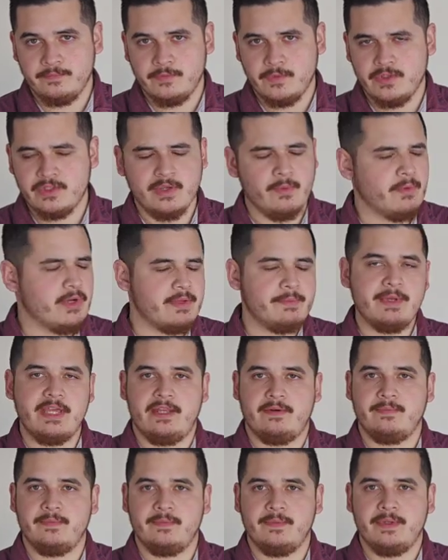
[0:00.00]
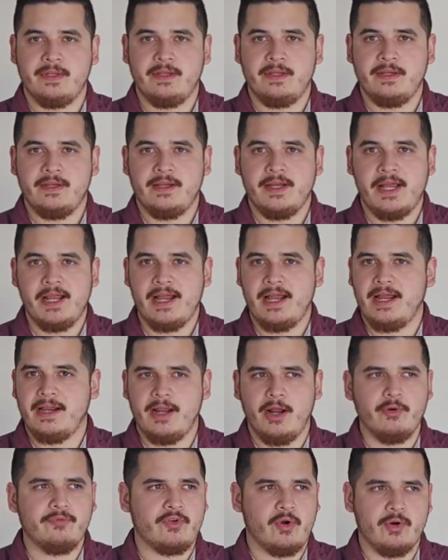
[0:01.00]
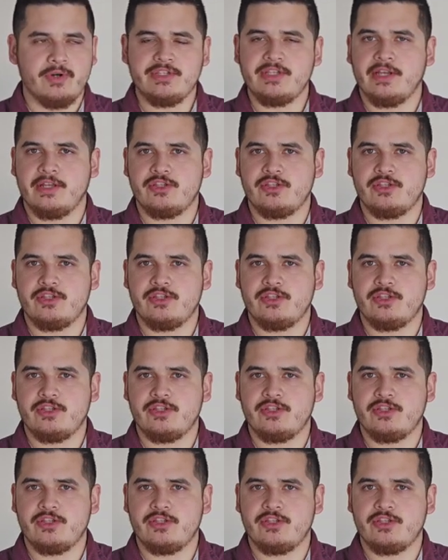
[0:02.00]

You say, what do you mean? Of course I